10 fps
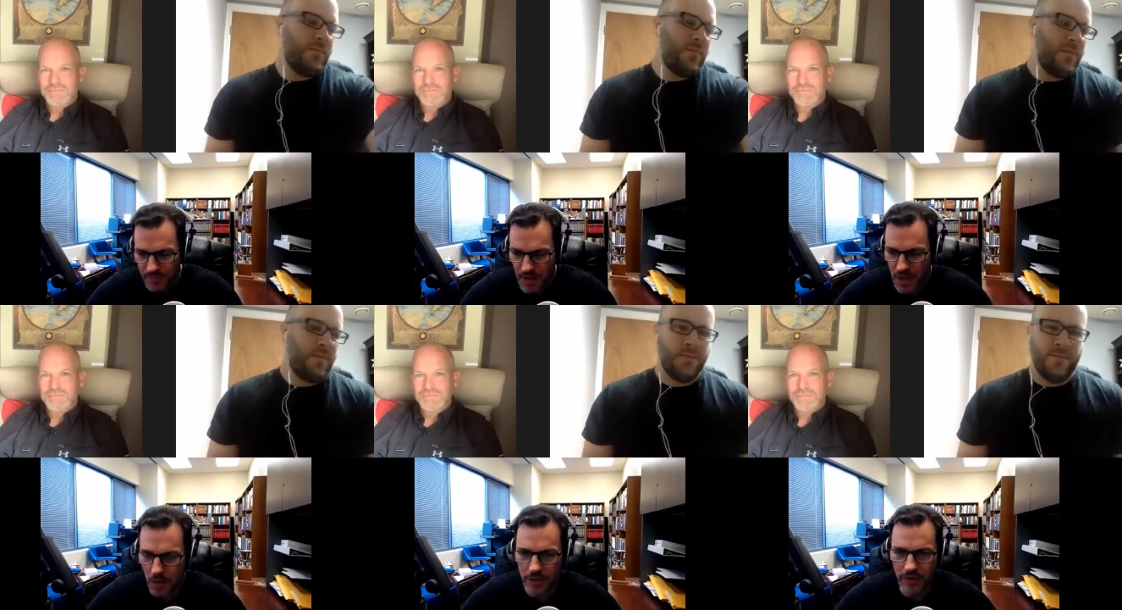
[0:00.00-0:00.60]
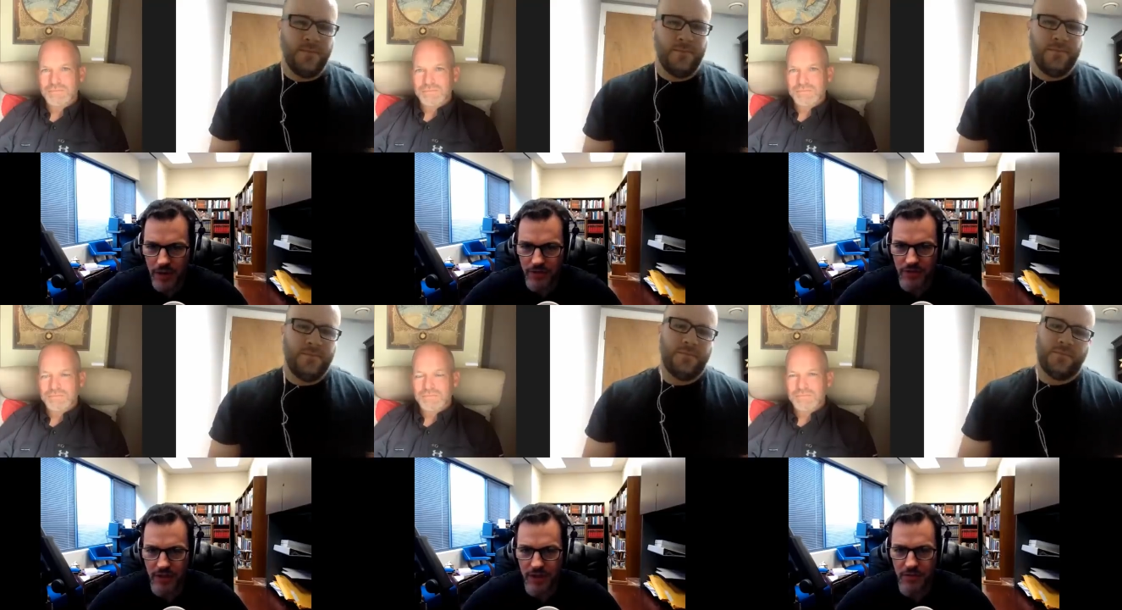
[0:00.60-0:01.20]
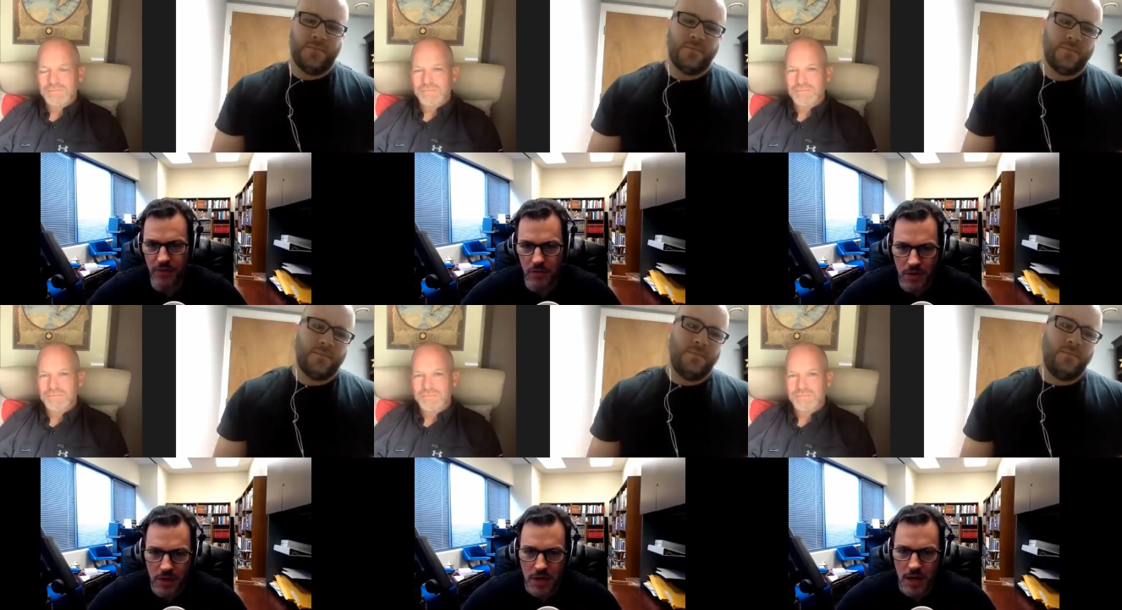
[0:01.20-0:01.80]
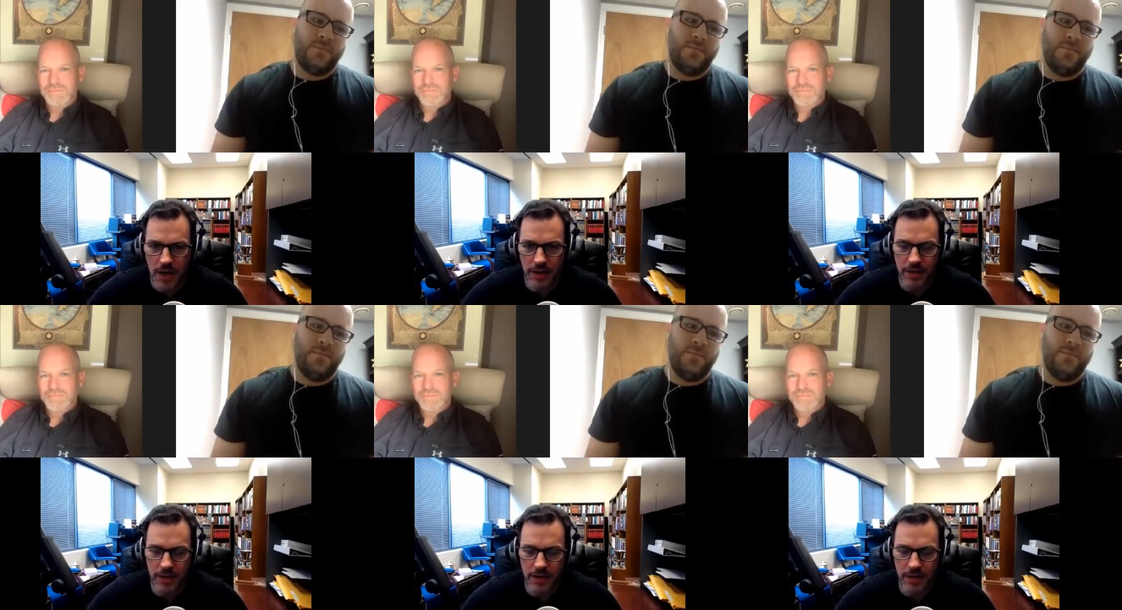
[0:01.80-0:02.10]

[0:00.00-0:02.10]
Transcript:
Speaker 1: And what it does is it gives you uh,